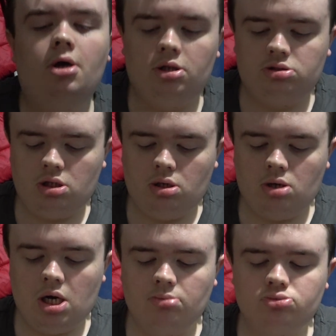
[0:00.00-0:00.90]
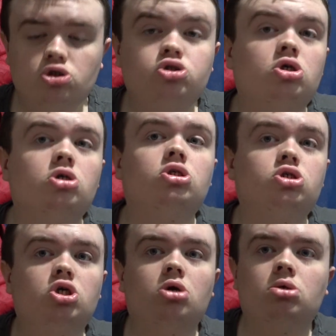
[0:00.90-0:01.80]
So I'm just going to
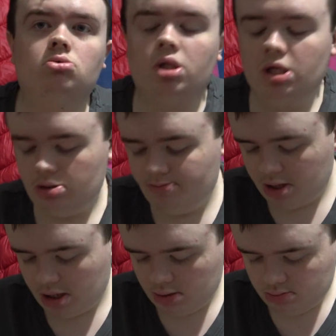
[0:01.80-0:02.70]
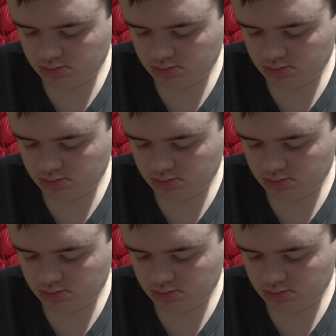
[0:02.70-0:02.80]
show you a little bit.